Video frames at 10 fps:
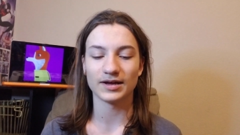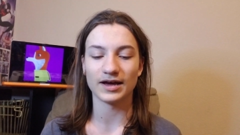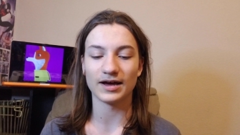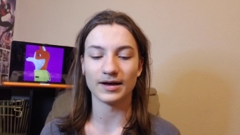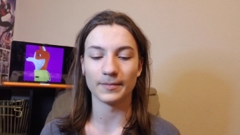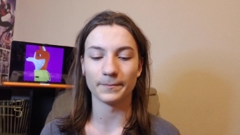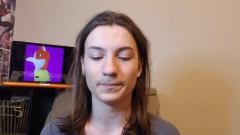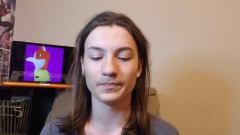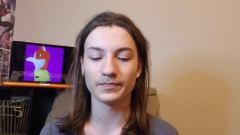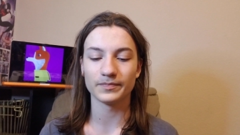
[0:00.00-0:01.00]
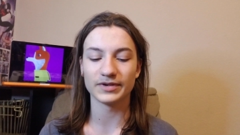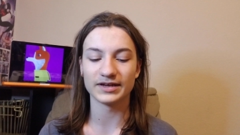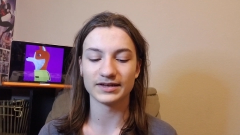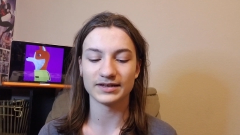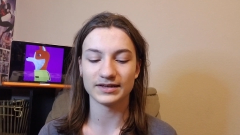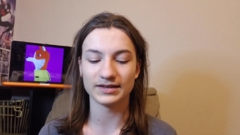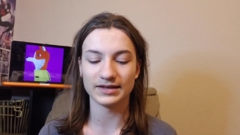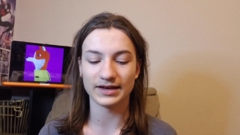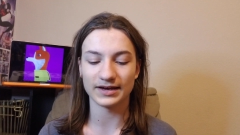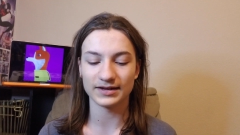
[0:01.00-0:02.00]
Um, but
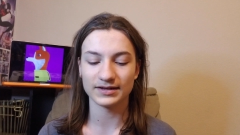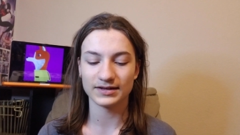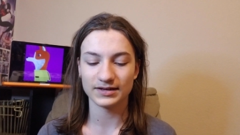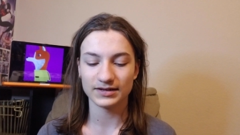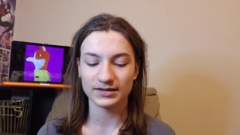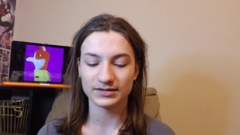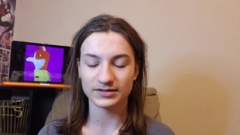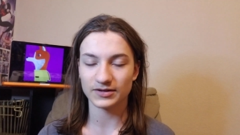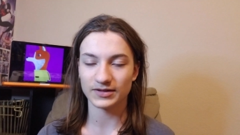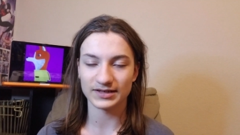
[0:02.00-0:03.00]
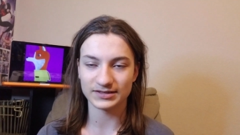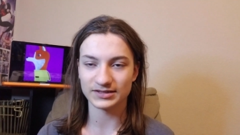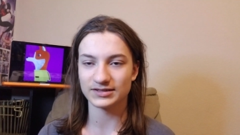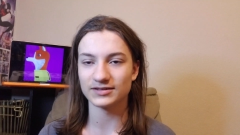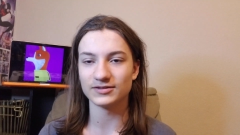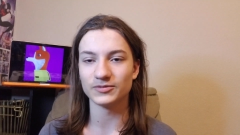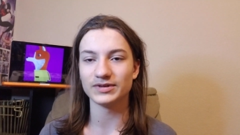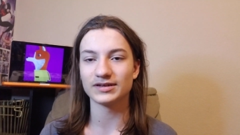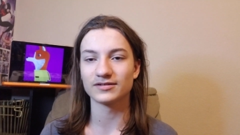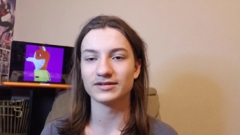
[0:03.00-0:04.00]
yeah, so that's just a little
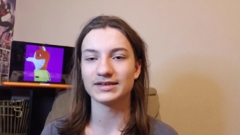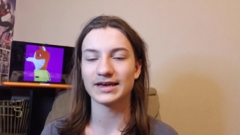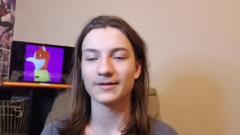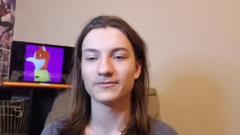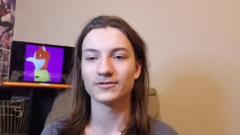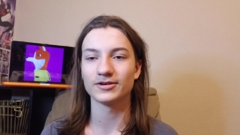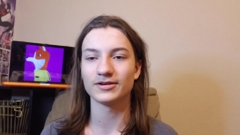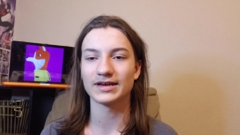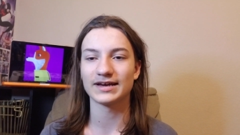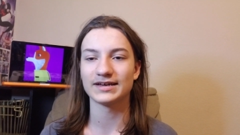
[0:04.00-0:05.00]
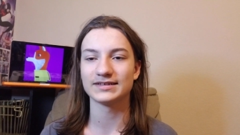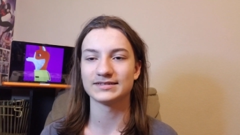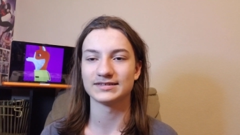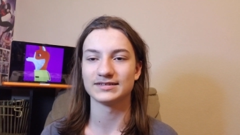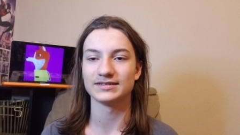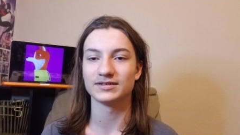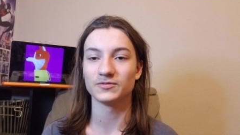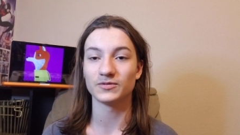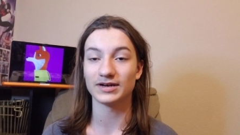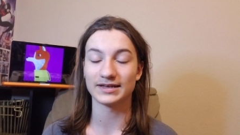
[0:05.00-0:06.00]
recap for you guys and
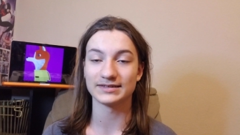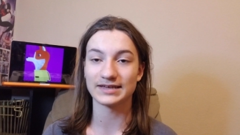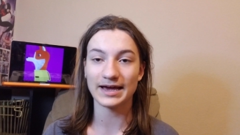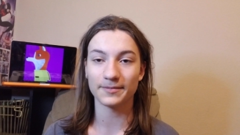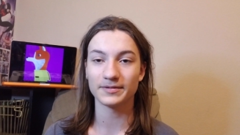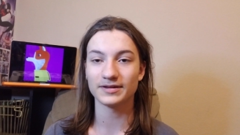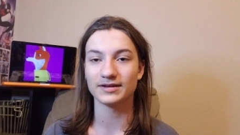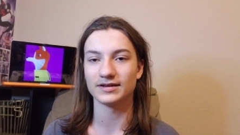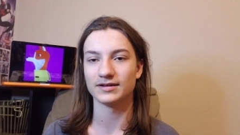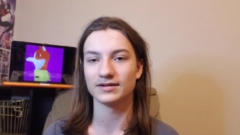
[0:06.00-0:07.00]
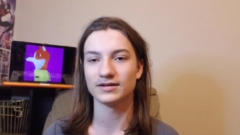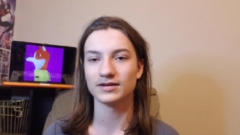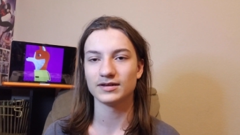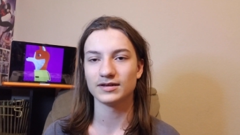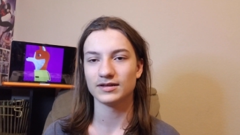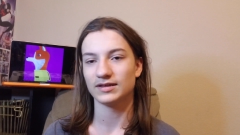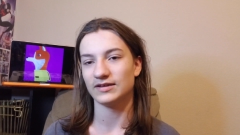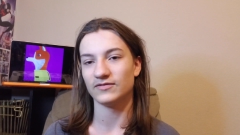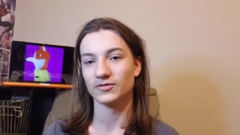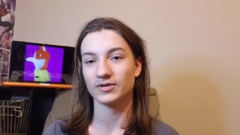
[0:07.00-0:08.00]
what has happened and
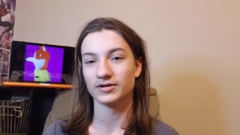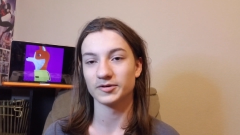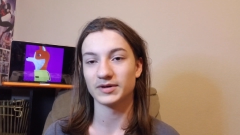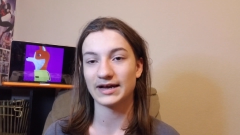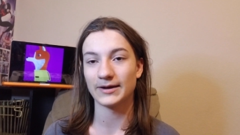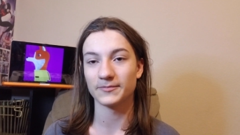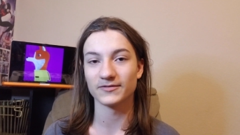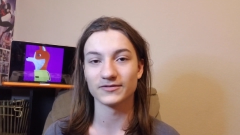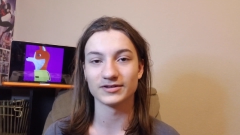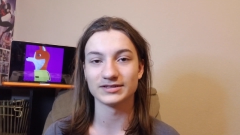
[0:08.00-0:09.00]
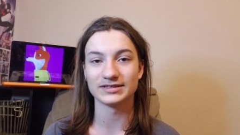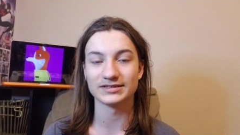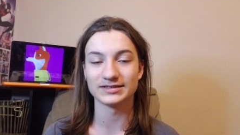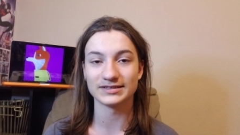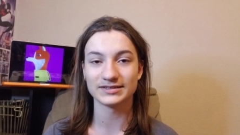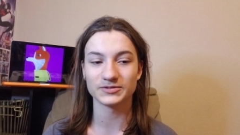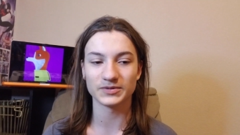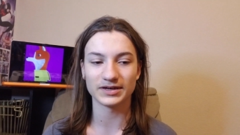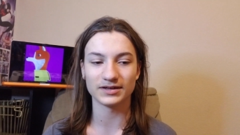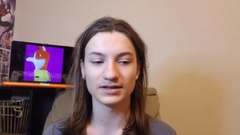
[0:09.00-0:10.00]
if you're wondering what Hyper Frontiers is,
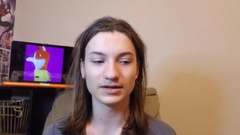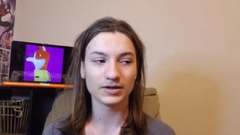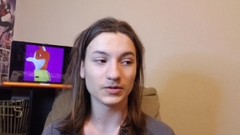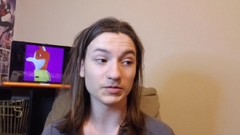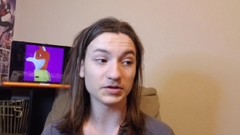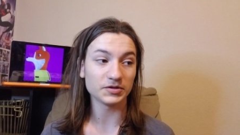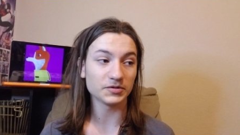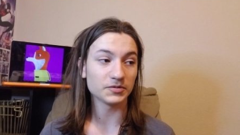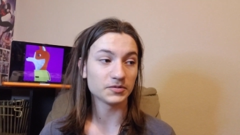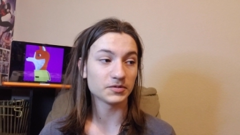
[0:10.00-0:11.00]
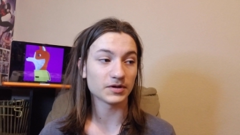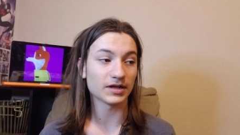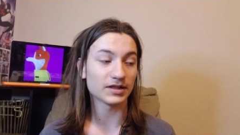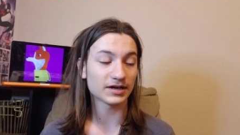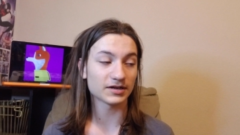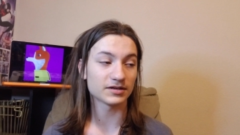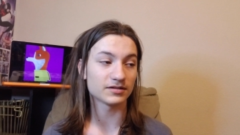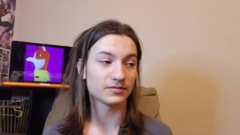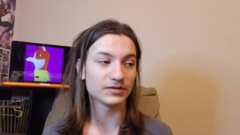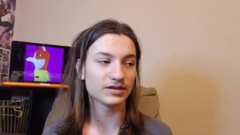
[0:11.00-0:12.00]
well, we do a lot
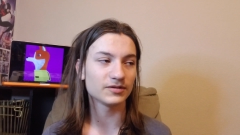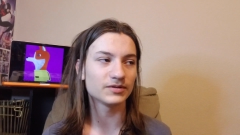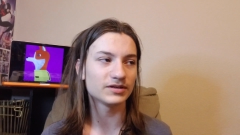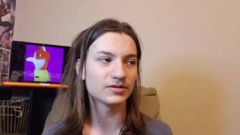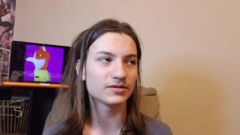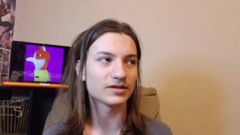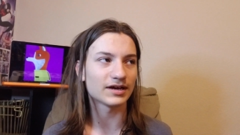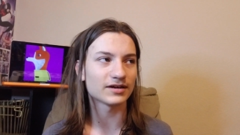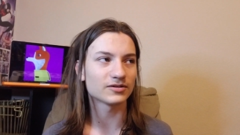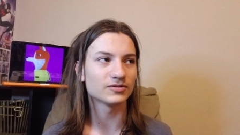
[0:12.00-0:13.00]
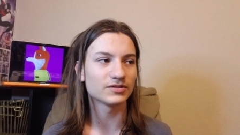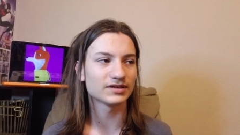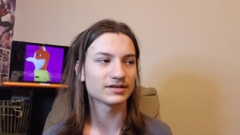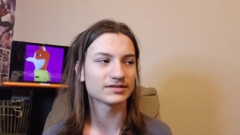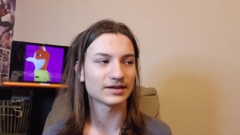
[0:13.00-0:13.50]
of we, we do a lot of cool things.